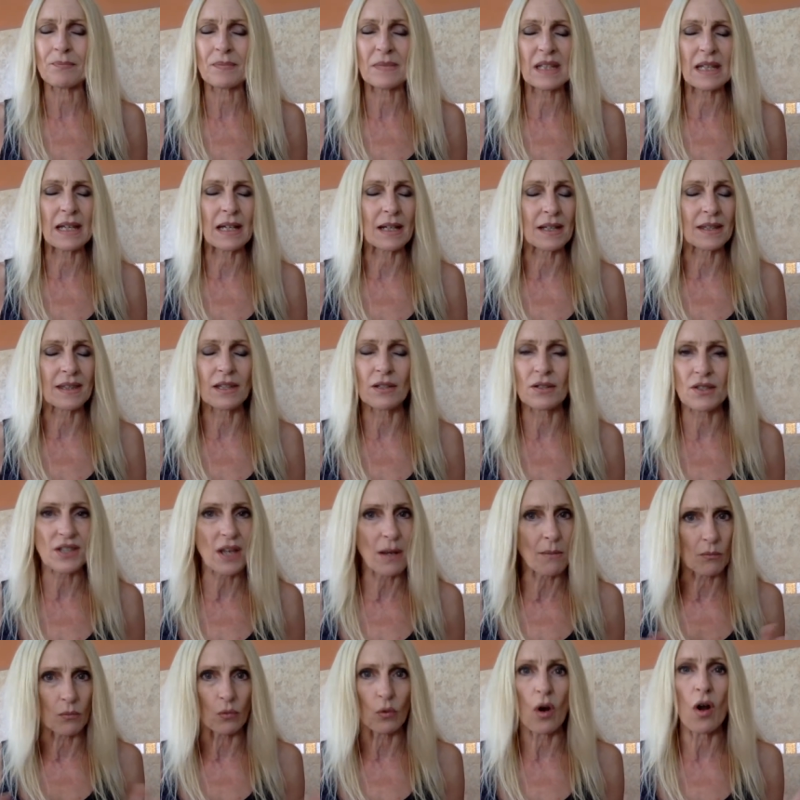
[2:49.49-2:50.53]
yeah, there's
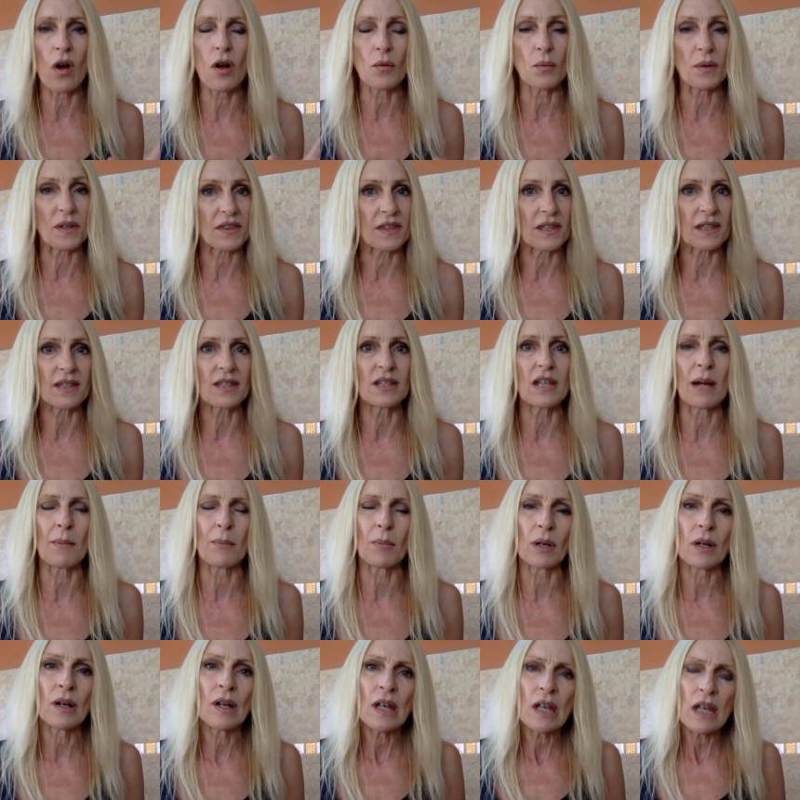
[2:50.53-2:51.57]
something wrong with this
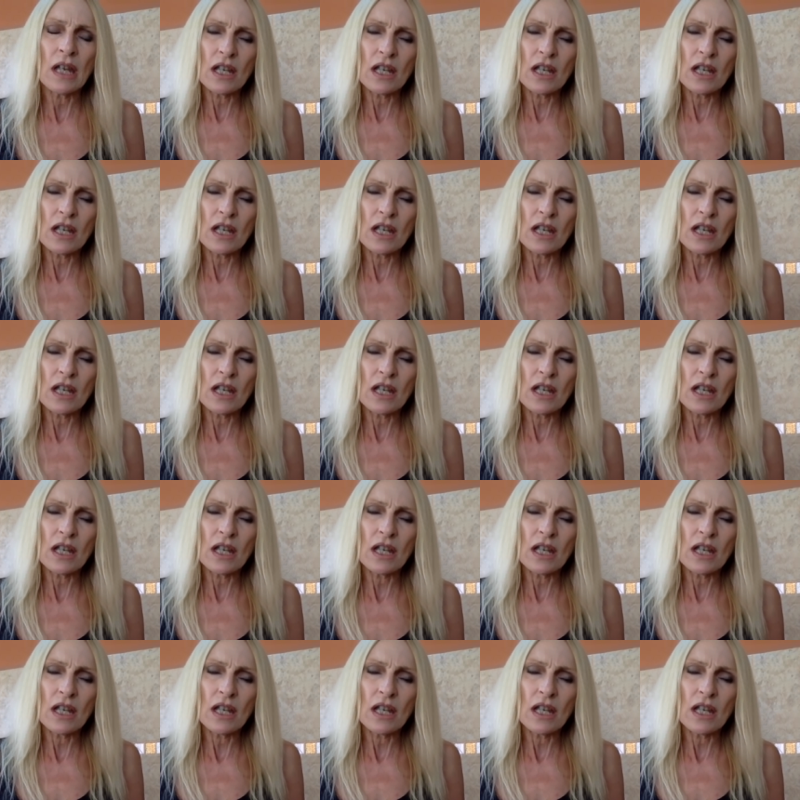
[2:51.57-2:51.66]
number.